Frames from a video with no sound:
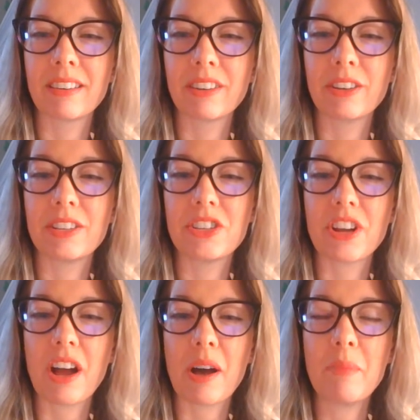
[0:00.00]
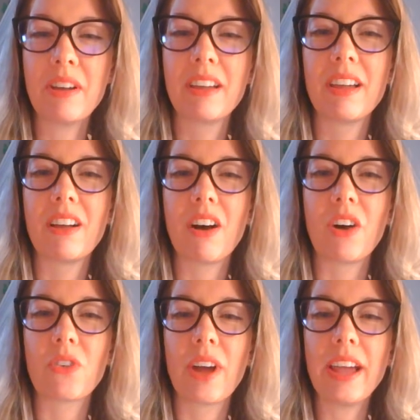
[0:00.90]
Good job.
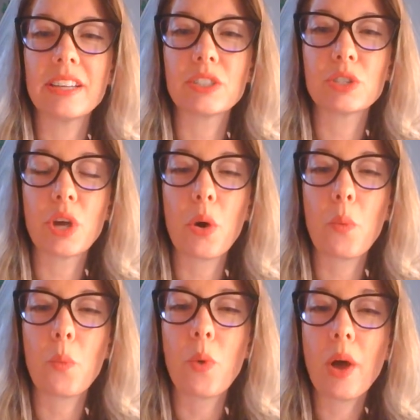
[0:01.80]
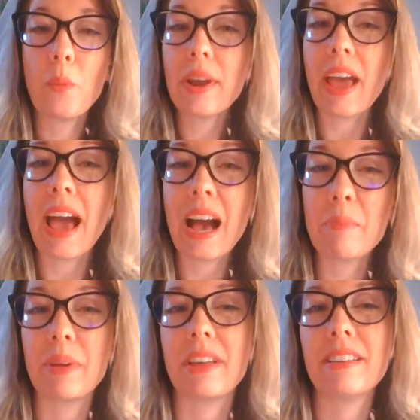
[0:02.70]
All right. So what would
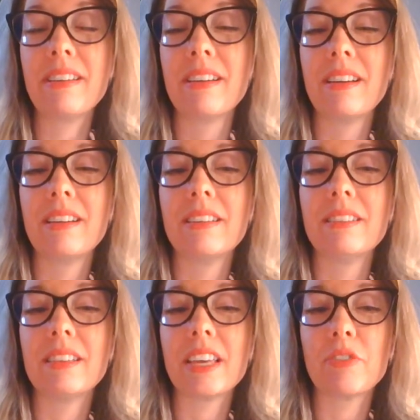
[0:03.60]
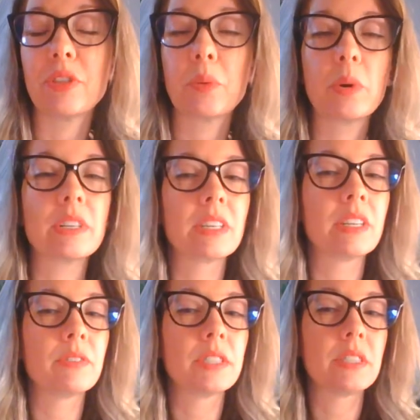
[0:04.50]
happen if there weren't
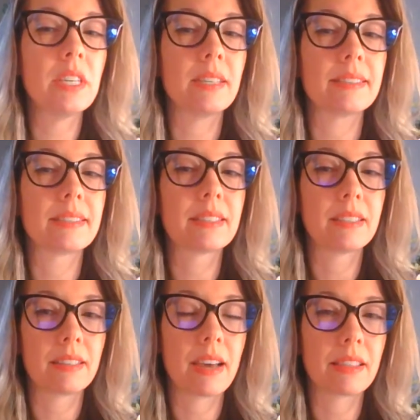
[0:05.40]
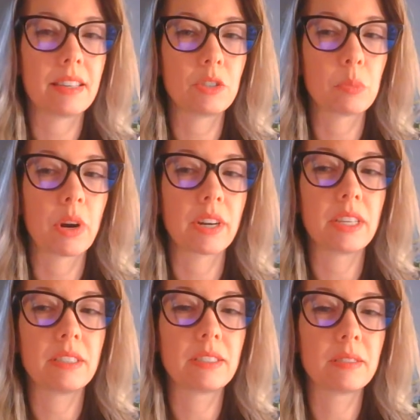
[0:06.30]
enough seats at these
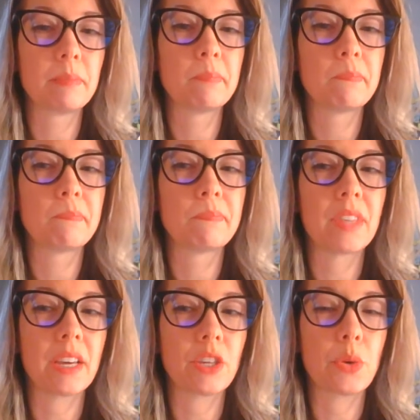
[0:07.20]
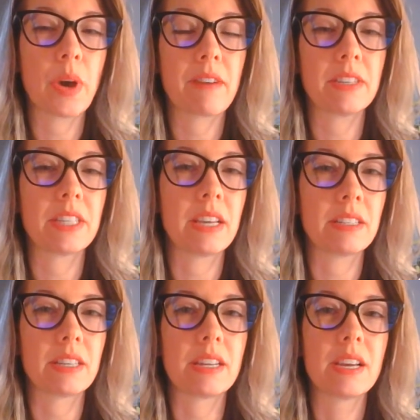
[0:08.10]
parties that you have
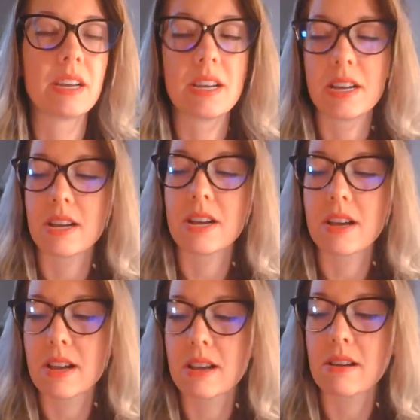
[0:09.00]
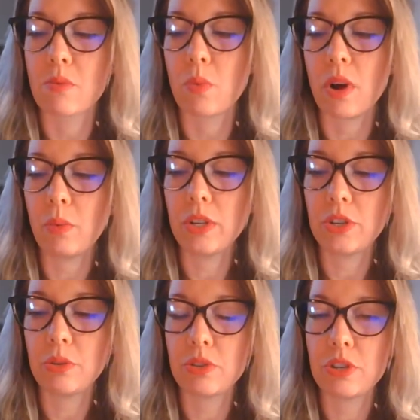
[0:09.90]
attended? What
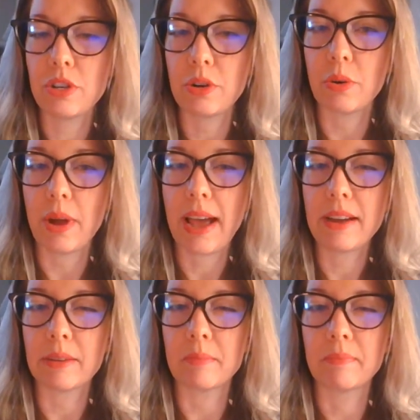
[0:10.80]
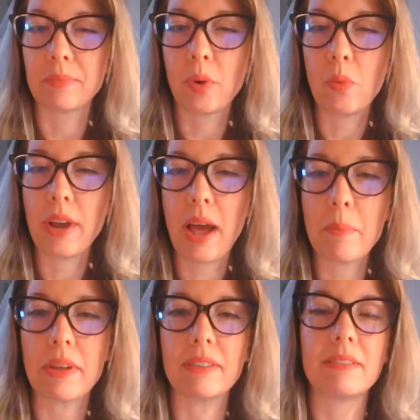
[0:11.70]
would you do? Adam, what would
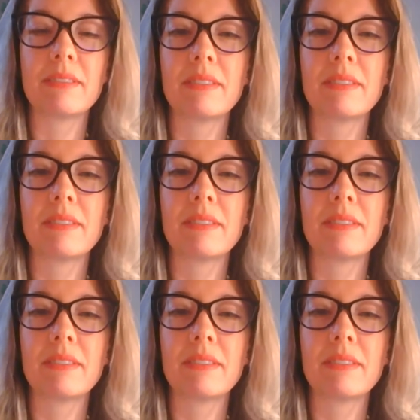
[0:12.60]
happen?